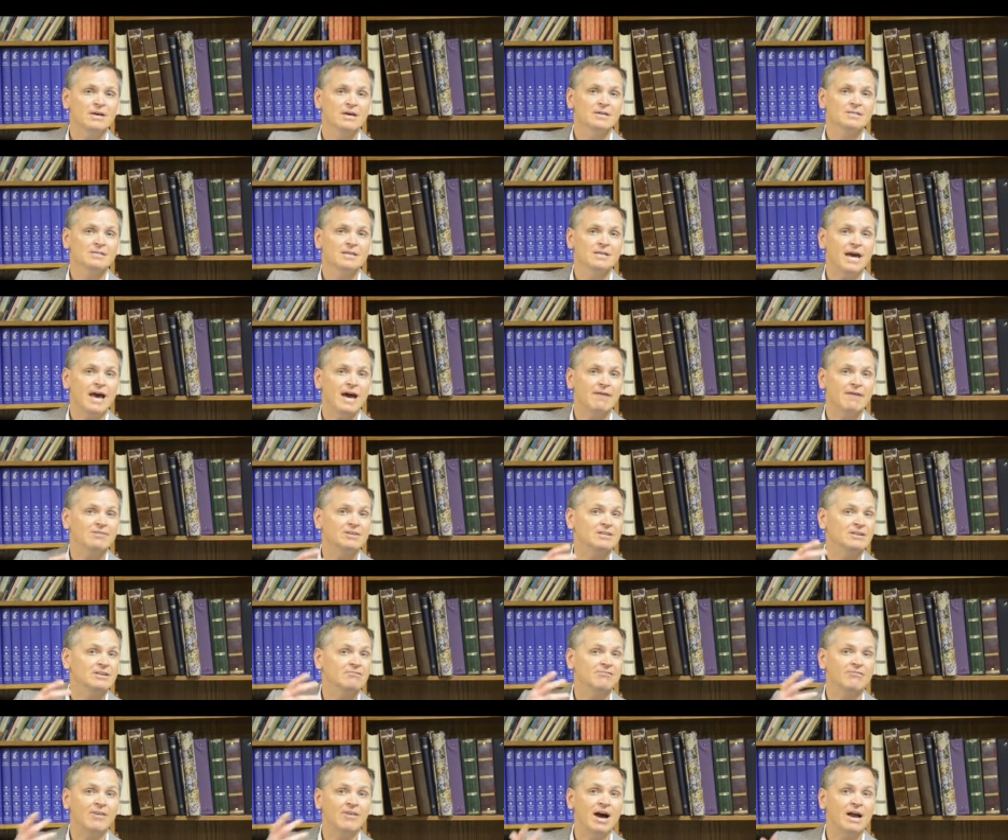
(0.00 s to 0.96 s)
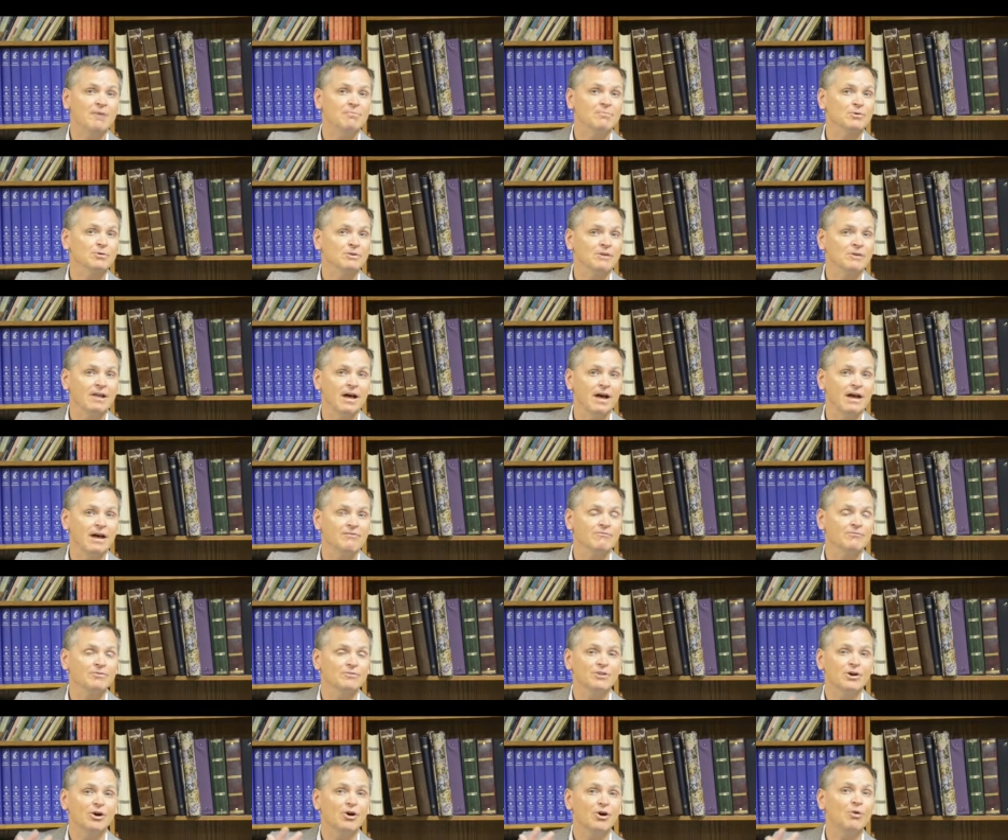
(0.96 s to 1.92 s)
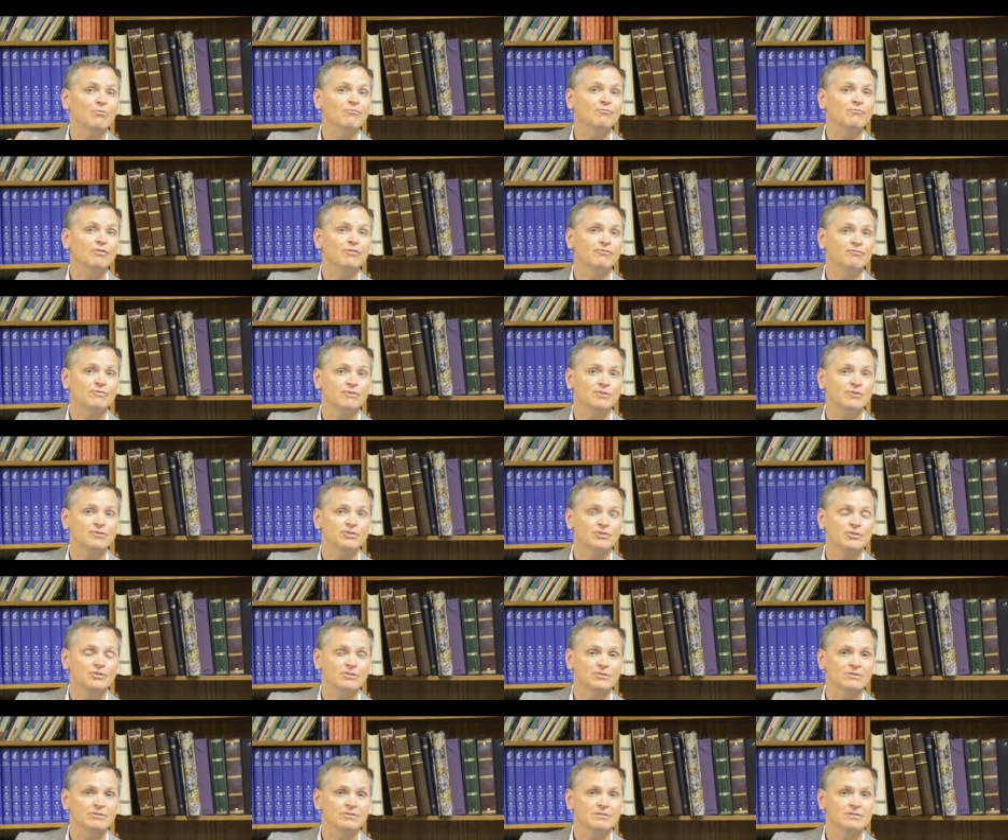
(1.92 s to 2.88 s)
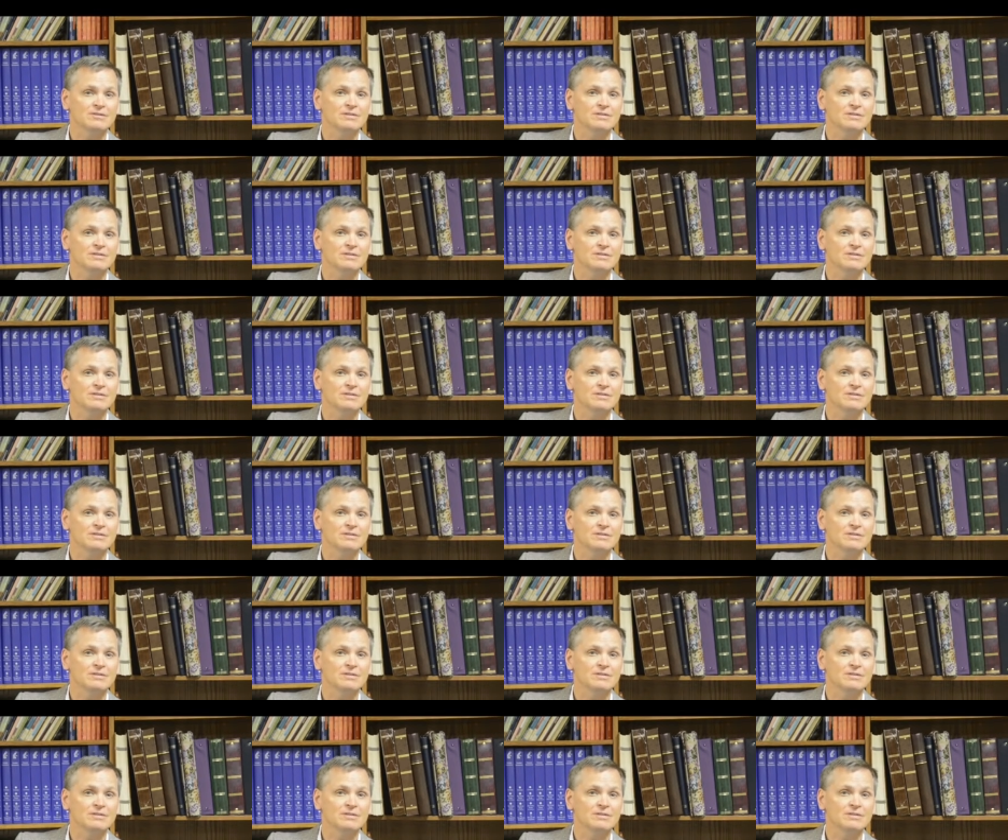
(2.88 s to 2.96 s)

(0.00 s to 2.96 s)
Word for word: to having a vibrant life with a hopeful future.